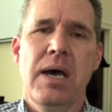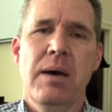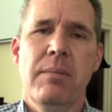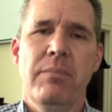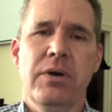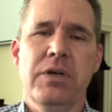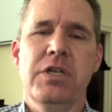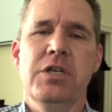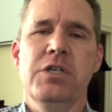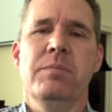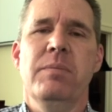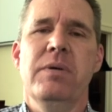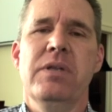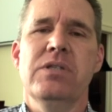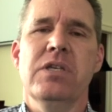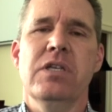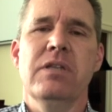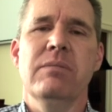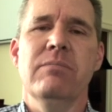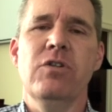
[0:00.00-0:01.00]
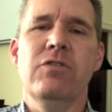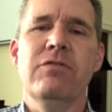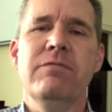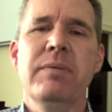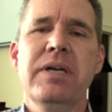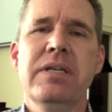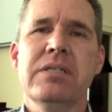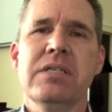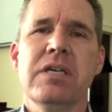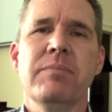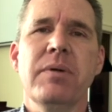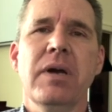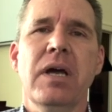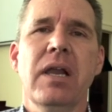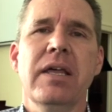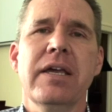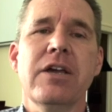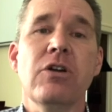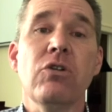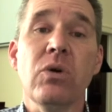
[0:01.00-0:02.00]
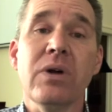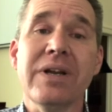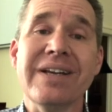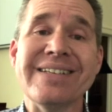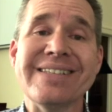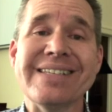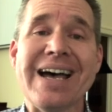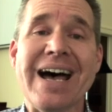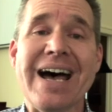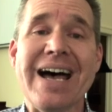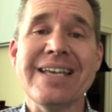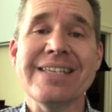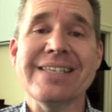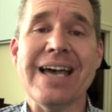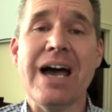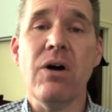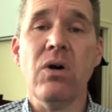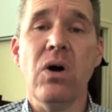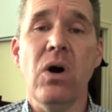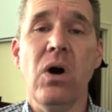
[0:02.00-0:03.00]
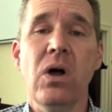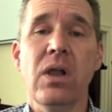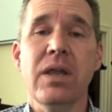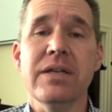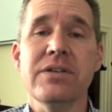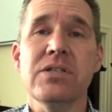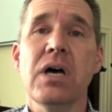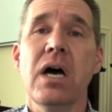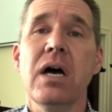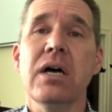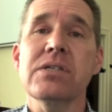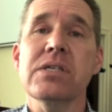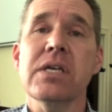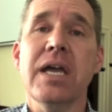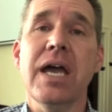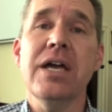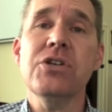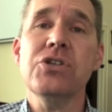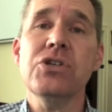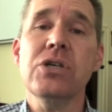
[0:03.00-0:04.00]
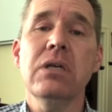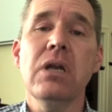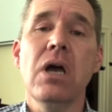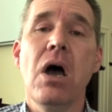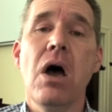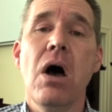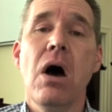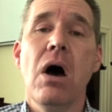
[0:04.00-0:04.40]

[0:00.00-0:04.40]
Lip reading: Participants in the movement typically criticize alcohol intoxication